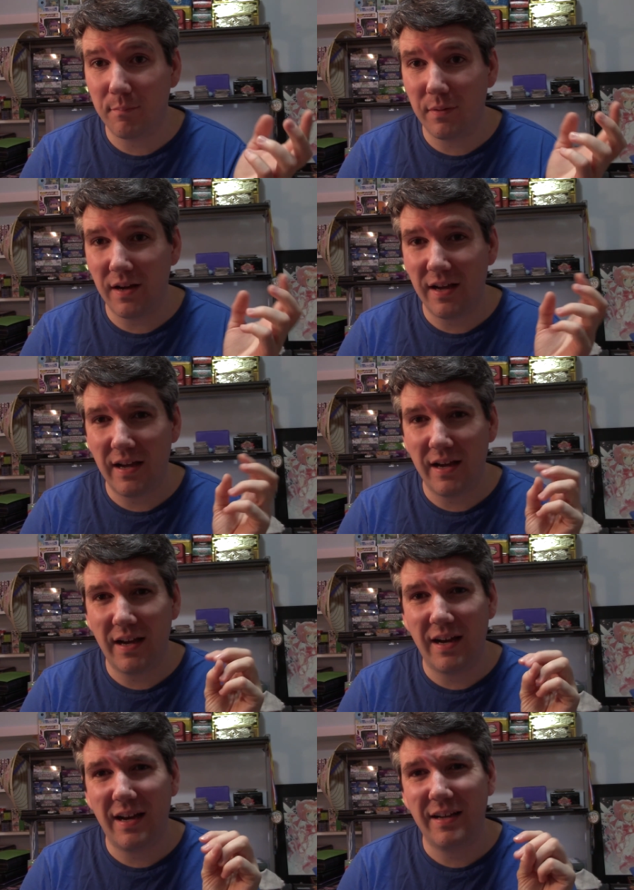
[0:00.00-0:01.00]

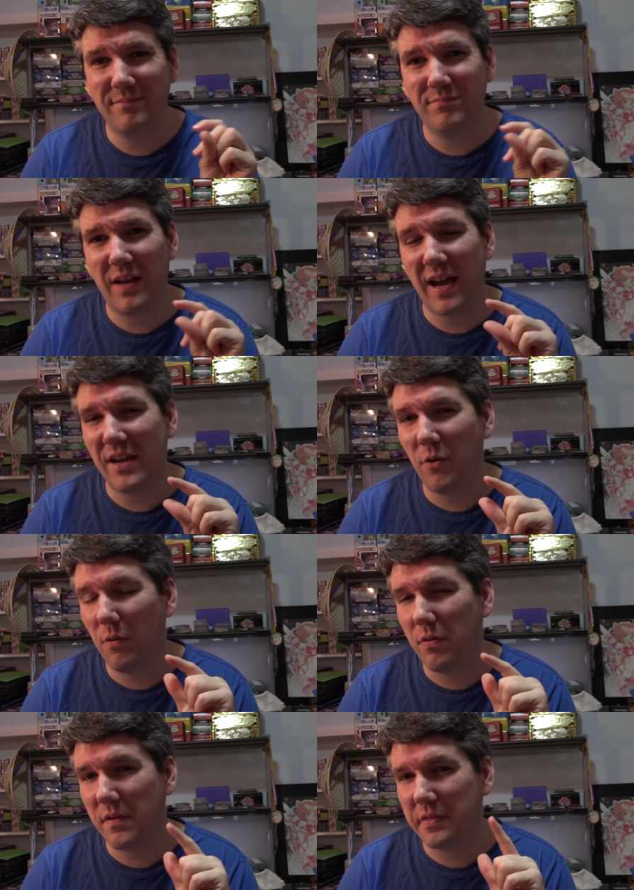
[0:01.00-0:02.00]
but I
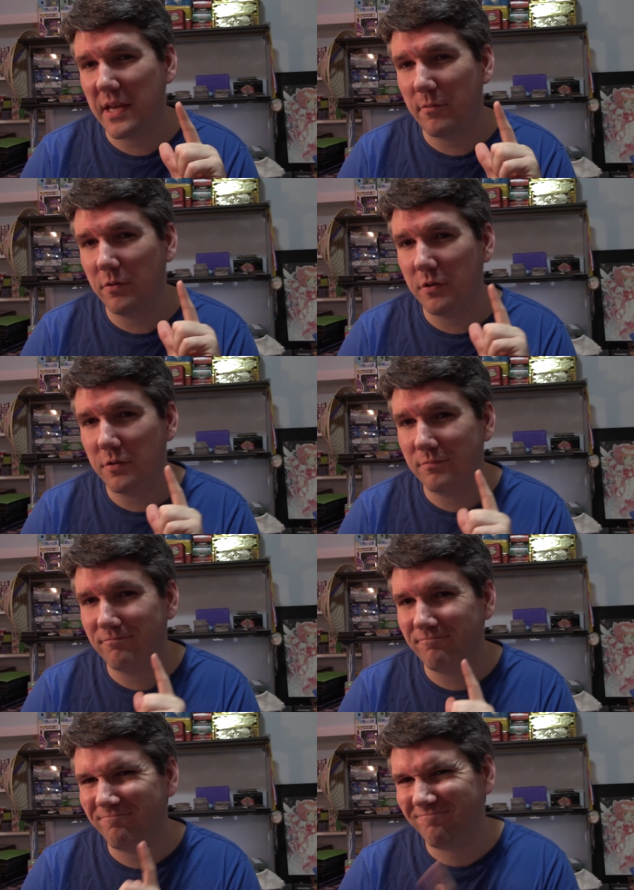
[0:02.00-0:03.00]
don't think they were
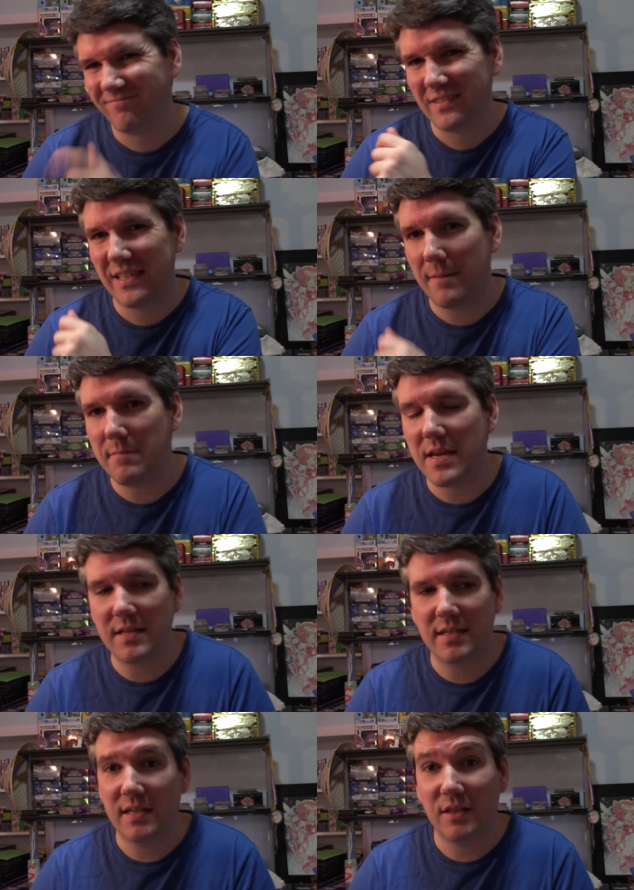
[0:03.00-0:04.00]

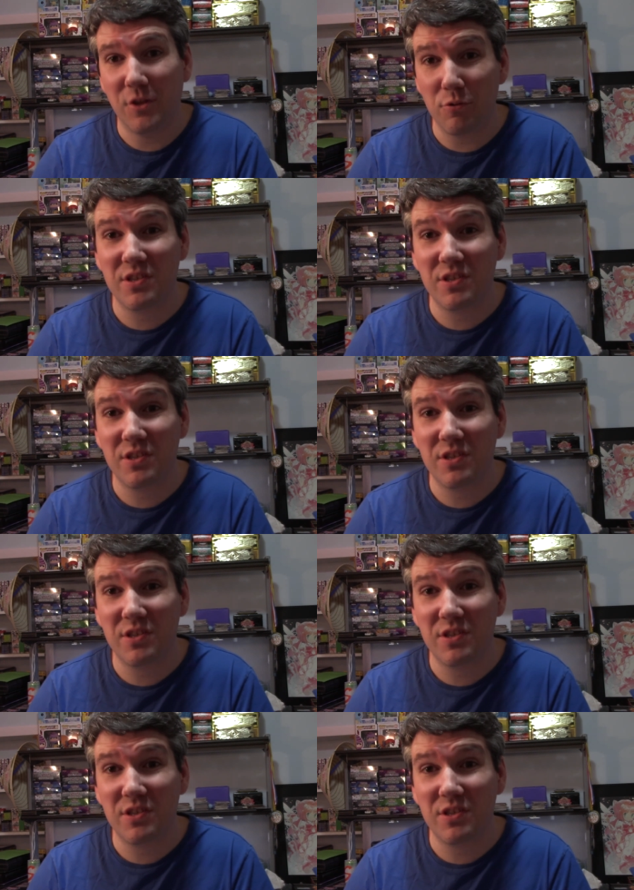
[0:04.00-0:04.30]
amazing. Those